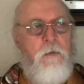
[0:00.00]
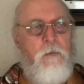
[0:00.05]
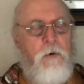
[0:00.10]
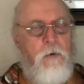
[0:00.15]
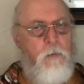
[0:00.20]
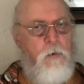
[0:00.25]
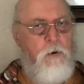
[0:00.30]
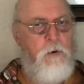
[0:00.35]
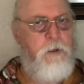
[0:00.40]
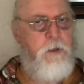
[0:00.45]

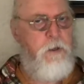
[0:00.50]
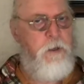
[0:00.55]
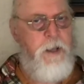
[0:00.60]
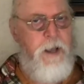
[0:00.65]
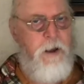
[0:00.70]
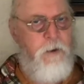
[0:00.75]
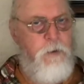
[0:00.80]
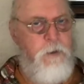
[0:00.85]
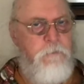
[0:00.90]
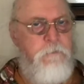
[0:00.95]
We're working
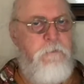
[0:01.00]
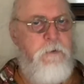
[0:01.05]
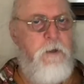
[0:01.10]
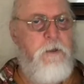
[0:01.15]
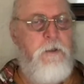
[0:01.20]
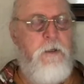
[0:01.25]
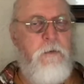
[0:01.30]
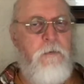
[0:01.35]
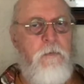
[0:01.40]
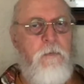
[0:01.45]
county
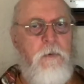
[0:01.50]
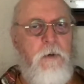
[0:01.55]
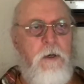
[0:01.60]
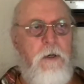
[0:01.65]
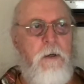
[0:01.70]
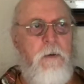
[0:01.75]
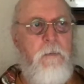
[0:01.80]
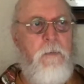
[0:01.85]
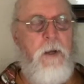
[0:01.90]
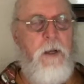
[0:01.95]
funded,
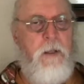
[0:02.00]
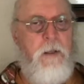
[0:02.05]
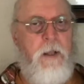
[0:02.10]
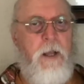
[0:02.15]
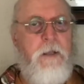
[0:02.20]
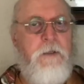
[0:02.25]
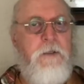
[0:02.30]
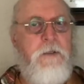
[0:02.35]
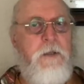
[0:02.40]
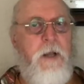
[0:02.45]
and
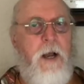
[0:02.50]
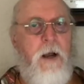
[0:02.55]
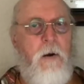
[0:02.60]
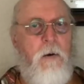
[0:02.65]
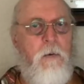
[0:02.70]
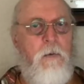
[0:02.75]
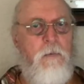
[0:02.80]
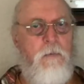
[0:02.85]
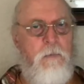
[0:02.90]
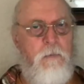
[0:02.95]
that's
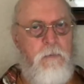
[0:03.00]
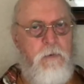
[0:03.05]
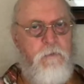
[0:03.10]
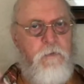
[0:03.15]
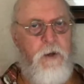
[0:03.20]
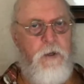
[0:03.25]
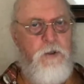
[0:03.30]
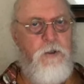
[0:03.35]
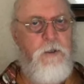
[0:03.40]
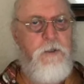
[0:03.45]
how
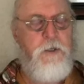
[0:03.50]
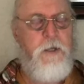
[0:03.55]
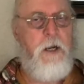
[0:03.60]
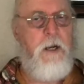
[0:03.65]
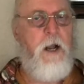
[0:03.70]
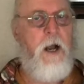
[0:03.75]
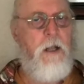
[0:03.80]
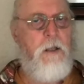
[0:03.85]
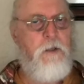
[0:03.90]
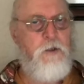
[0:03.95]
professional
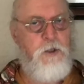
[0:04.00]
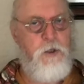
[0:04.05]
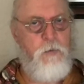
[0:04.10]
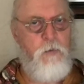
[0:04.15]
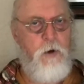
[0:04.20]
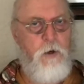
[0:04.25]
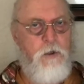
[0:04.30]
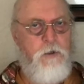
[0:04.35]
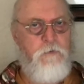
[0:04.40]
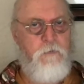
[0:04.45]
psychology
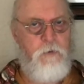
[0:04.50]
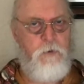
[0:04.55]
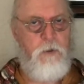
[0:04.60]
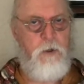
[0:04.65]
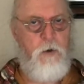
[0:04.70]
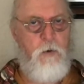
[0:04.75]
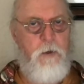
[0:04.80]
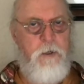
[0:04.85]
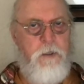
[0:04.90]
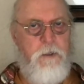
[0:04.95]
works for
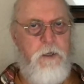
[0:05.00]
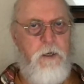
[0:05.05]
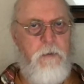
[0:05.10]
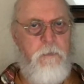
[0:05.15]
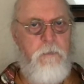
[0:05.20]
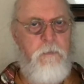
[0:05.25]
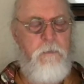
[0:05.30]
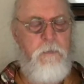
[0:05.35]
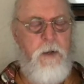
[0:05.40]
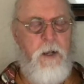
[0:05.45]
low
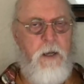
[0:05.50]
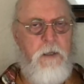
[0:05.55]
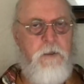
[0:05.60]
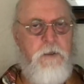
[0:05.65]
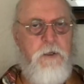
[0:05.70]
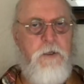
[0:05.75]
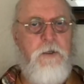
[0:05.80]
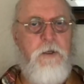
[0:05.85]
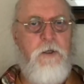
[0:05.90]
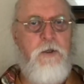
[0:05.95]
income
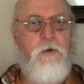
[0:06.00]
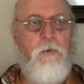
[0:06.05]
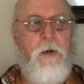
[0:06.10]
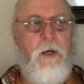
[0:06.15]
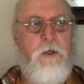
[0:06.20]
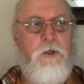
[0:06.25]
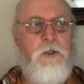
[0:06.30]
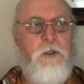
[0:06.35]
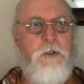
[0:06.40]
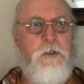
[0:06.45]
kinds of
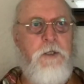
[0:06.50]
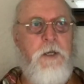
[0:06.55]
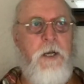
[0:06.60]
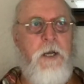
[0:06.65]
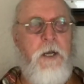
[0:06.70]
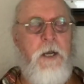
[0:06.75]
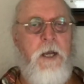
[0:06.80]
situations.